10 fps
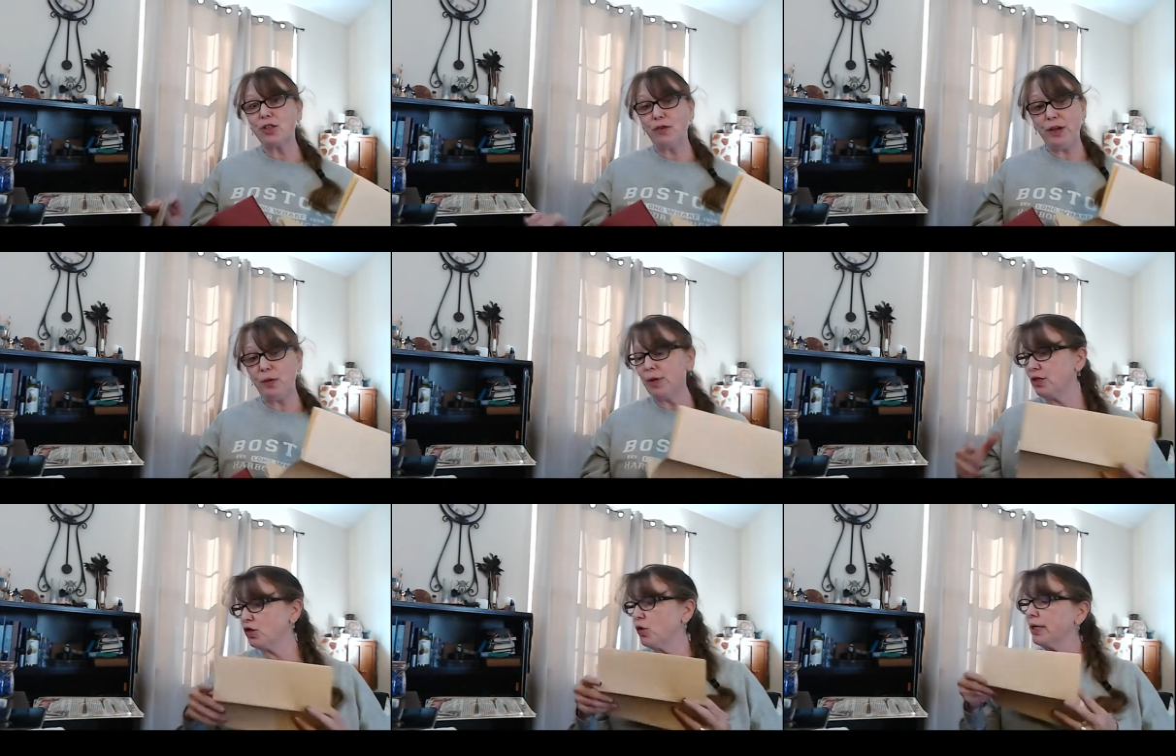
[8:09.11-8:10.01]
Sophia
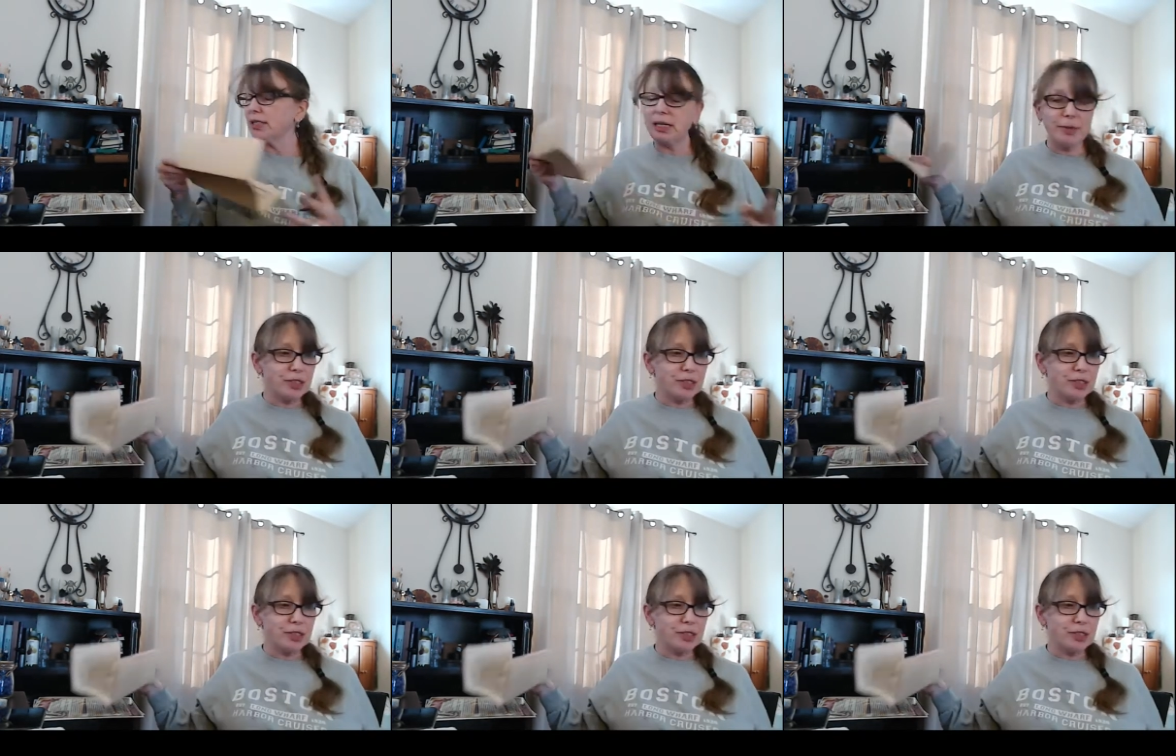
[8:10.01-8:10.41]
wants to join us. Come here,